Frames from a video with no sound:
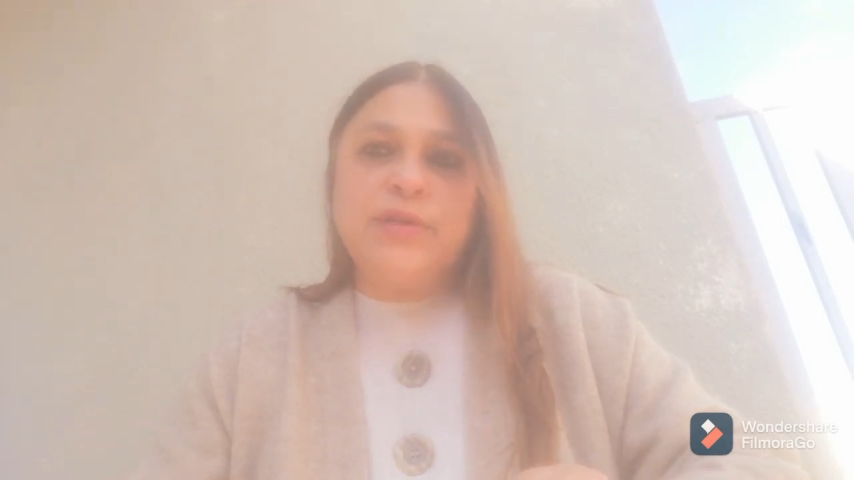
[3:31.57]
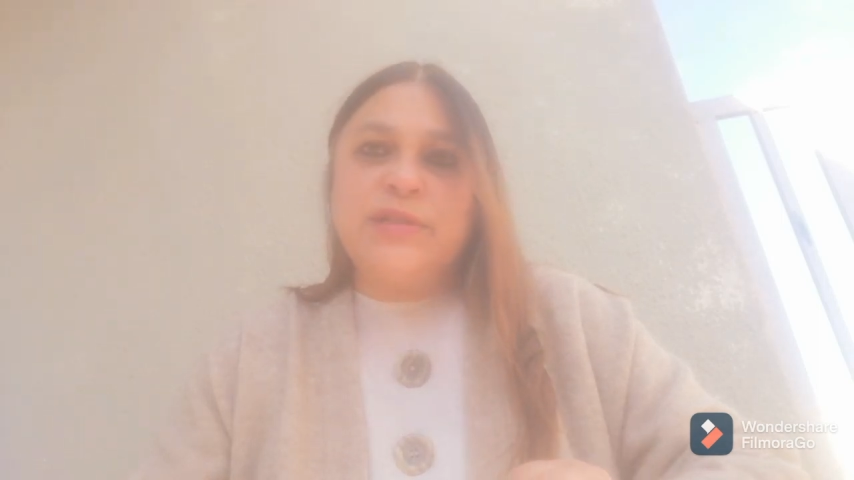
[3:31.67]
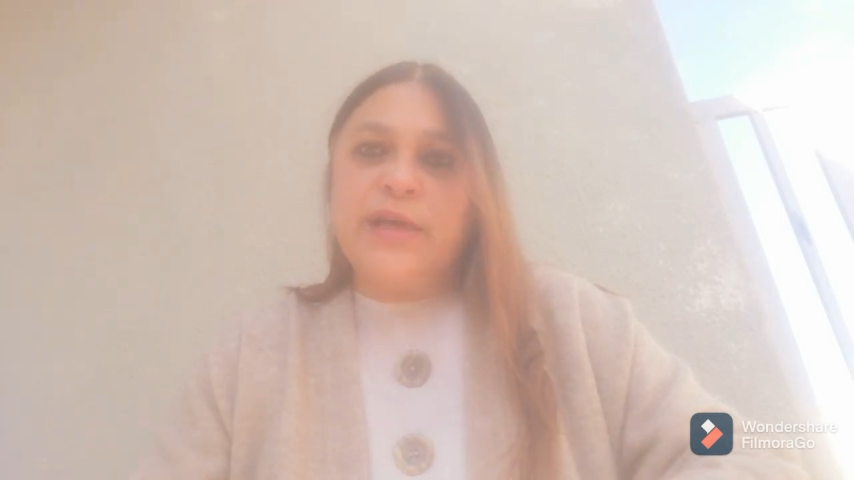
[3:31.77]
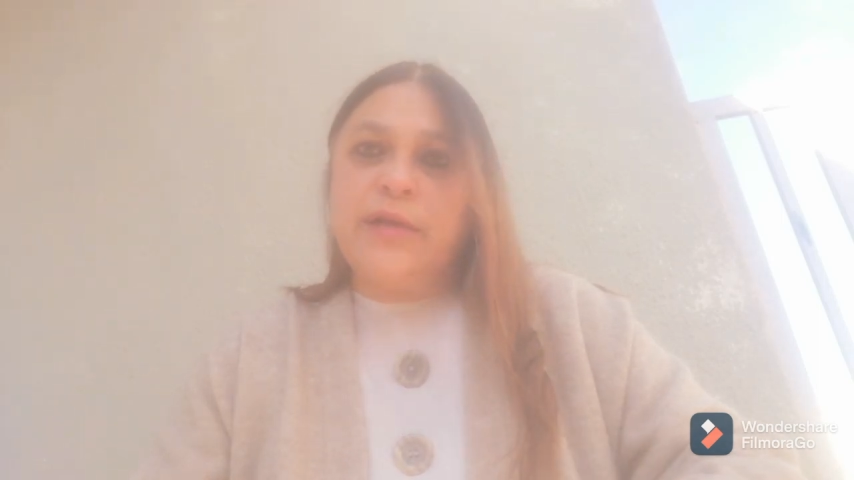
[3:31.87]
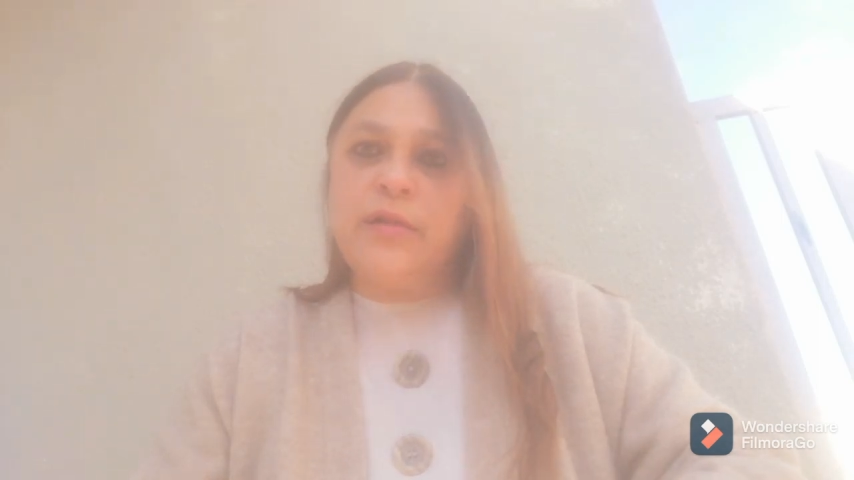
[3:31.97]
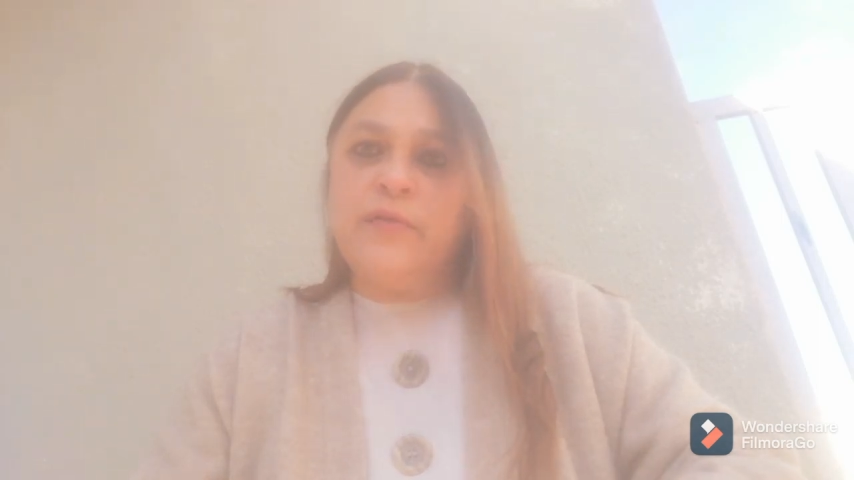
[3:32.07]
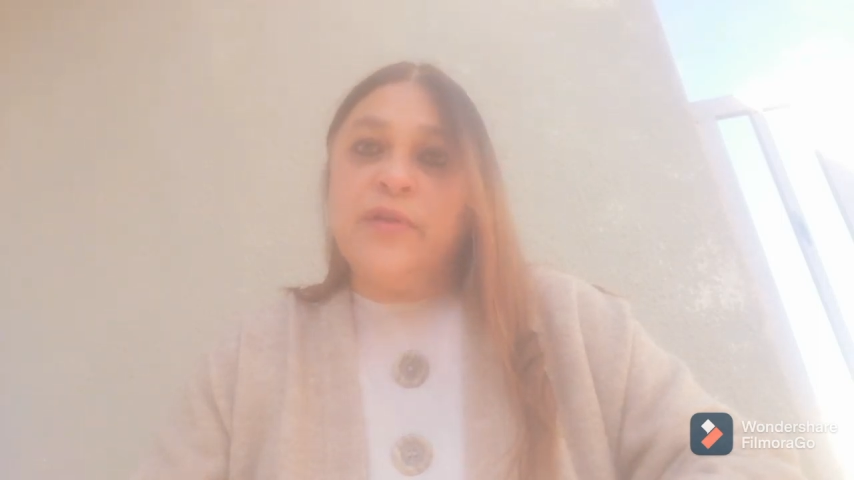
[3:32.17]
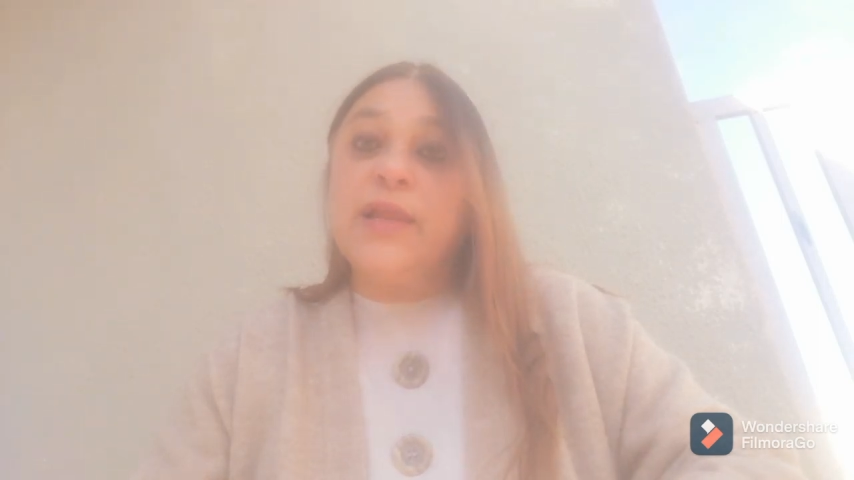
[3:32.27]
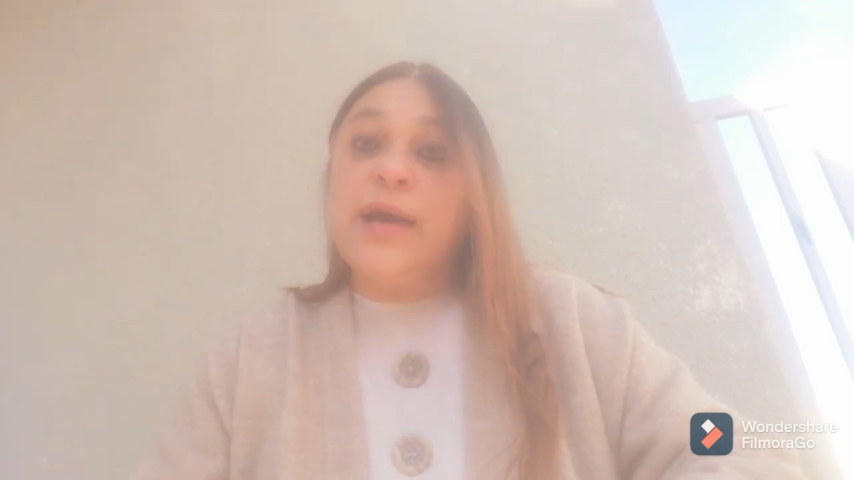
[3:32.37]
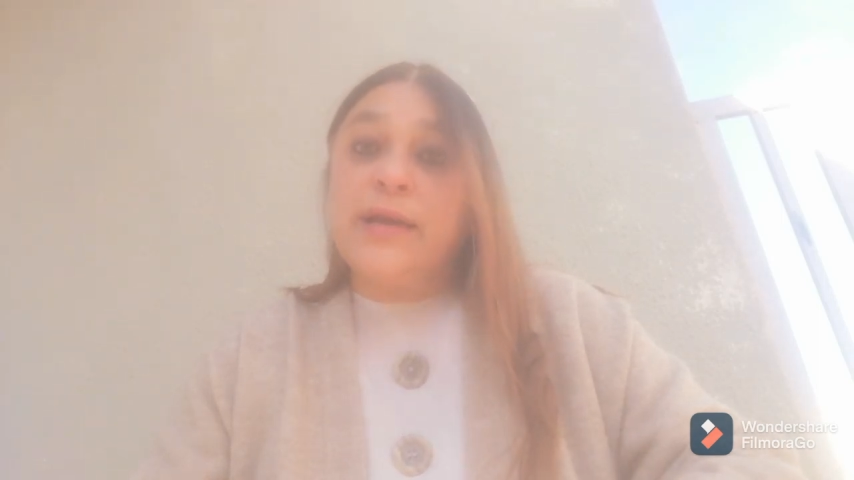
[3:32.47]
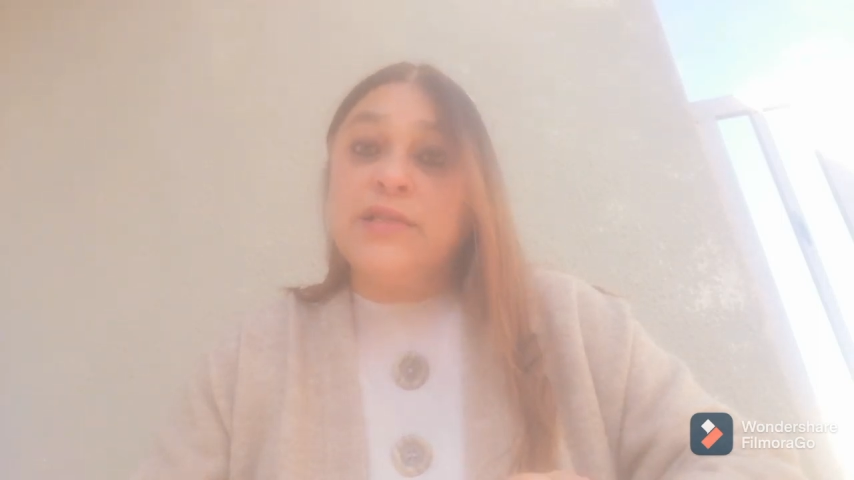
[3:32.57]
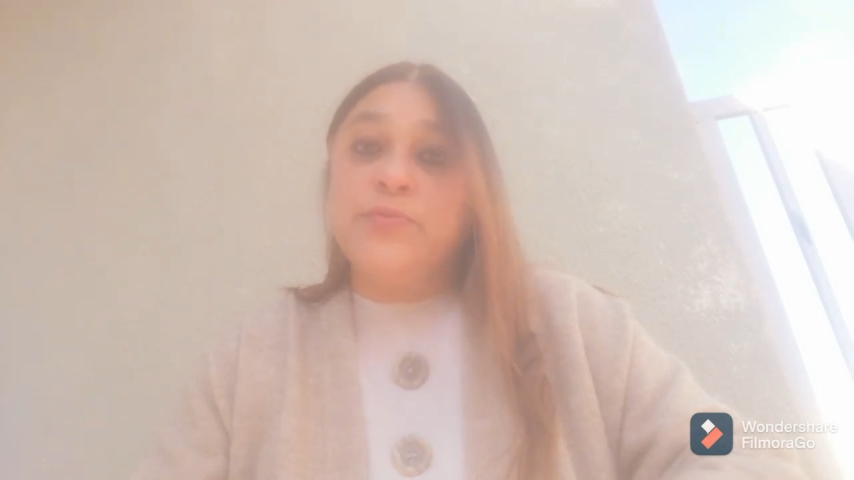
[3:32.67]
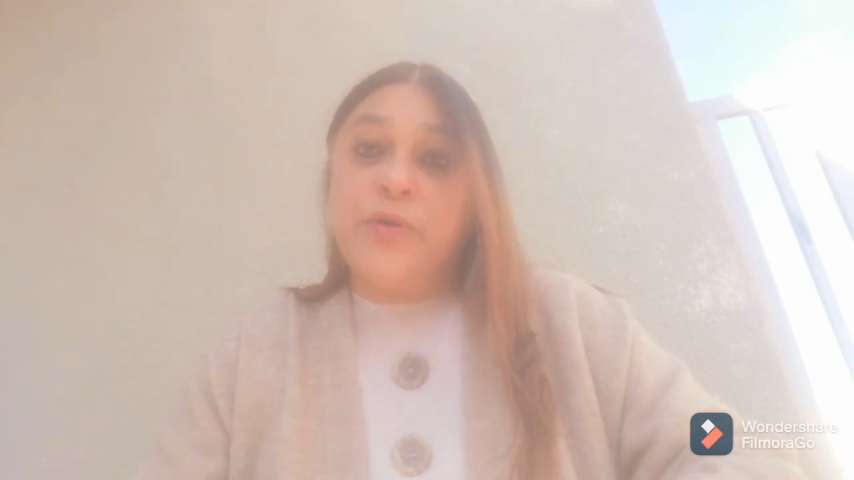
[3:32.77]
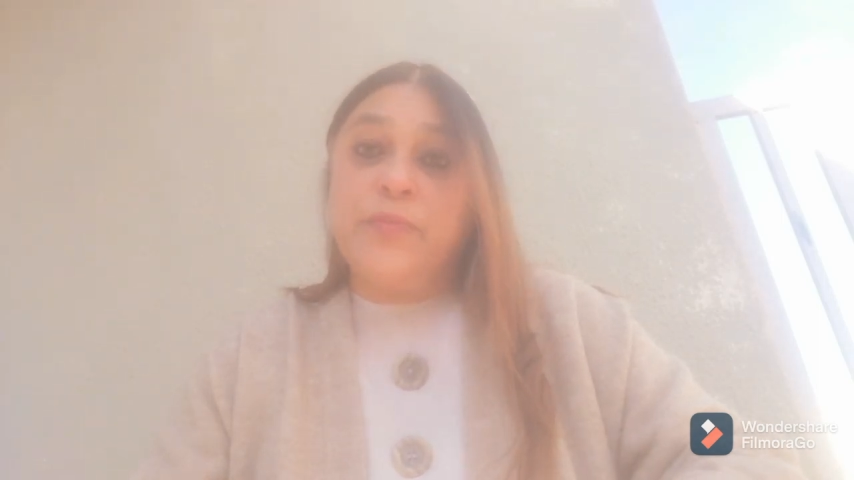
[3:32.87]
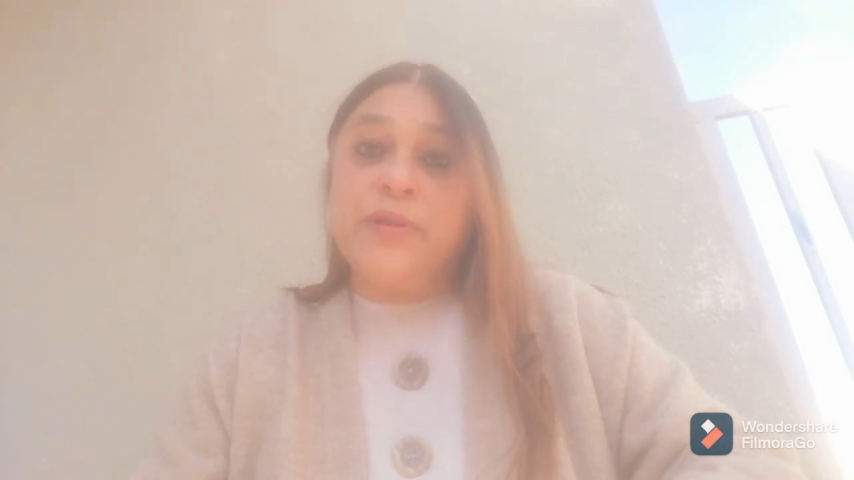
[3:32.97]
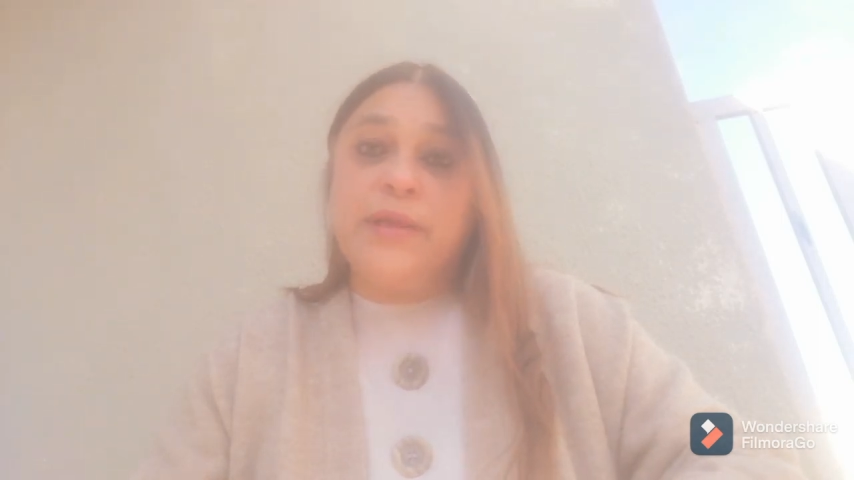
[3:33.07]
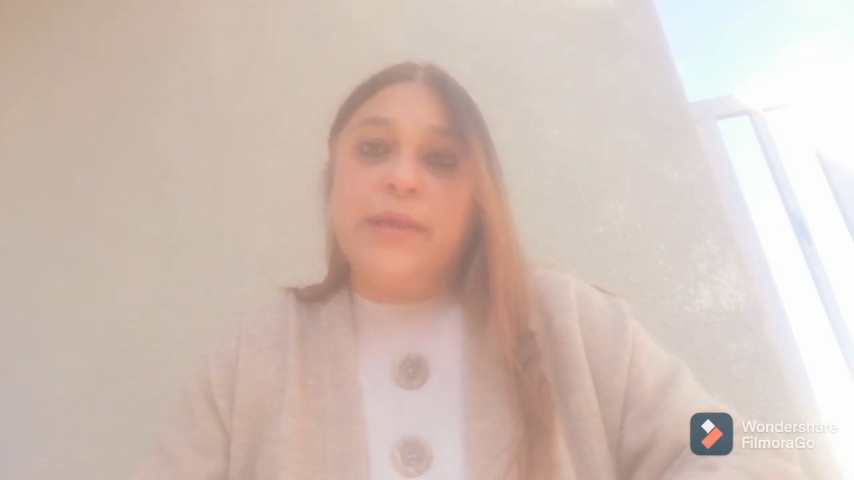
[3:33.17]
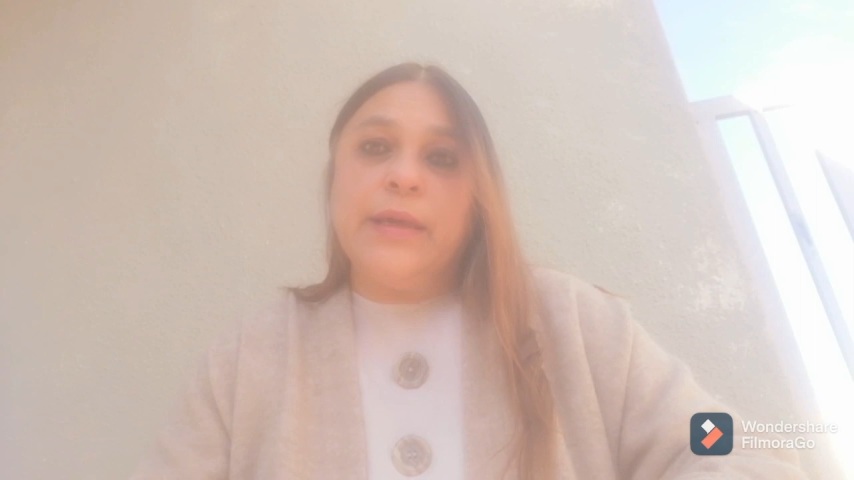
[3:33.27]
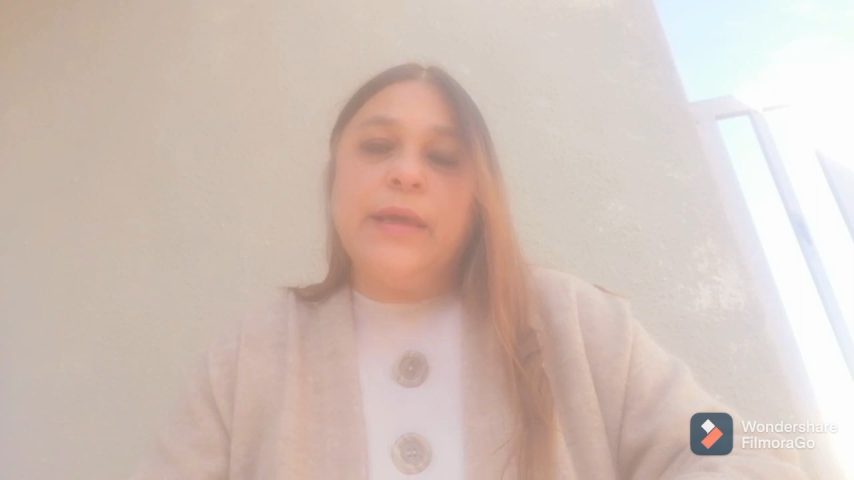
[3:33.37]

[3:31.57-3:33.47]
the sale of the client's property.